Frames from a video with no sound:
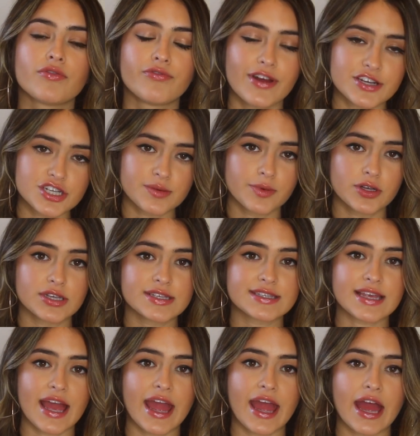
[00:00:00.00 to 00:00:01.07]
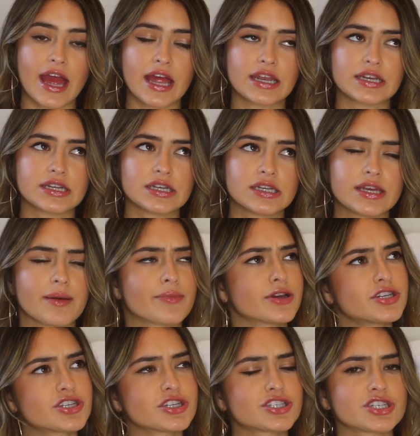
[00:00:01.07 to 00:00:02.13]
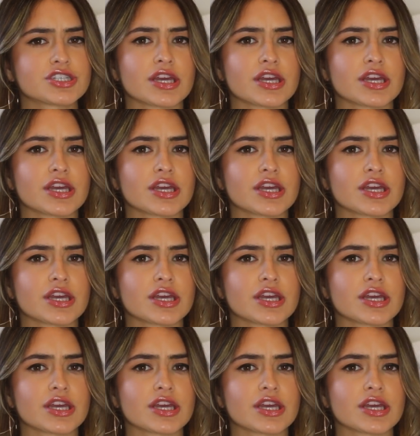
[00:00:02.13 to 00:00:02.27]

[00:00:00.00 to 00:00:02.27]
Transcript: vegetables and yeah I'm pretty sure it's